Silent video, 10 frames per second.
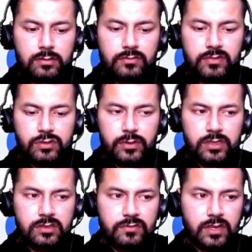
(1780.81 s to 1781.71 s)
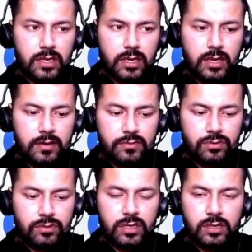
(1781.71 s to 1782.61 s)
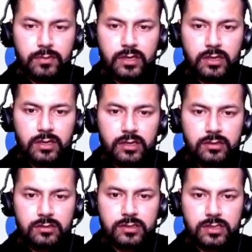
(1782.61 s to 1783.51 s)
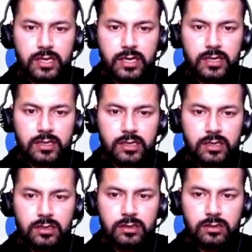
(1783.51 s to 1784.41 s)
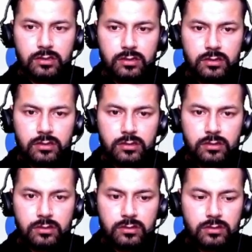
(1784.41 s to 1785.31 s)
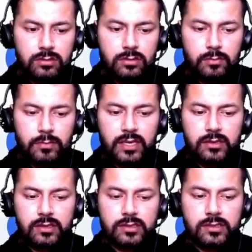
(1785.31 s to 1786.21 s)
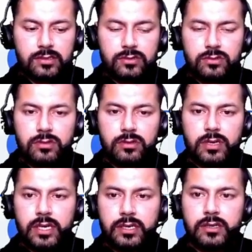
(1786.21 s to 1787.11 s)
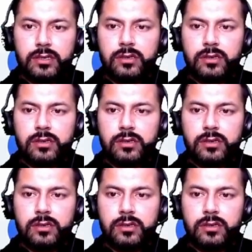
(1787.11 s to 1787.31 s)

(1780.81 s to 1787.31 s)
which means we have to keep it inside the parenthesis, right?